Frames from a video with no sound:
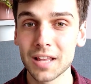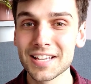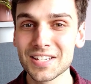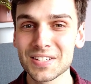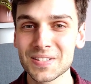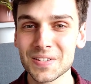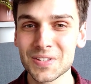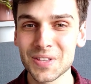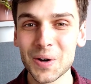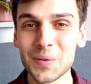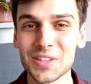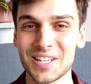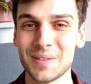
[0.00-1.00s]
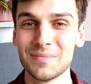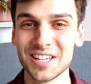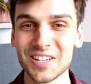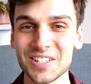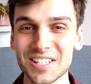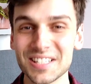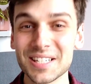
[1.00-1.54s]
Let's start with
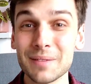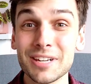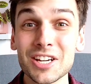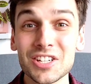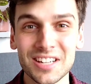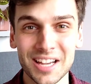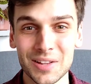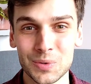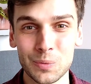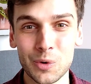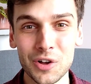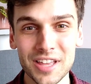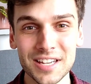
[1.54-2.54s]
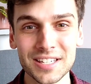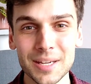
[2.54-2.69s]
temptation. Temptation against what then?